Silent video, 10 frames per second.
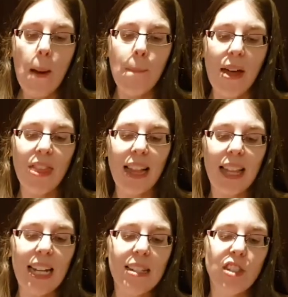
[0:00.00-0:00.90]
but the
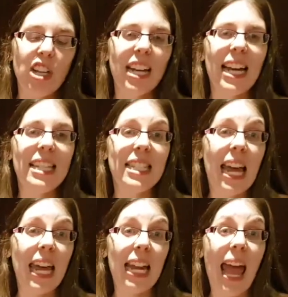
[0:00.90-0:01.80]
lid is going to
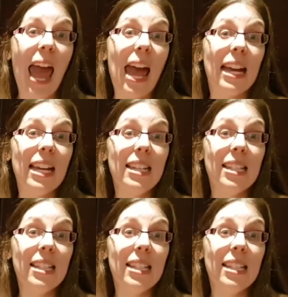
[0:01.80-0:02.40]
contain any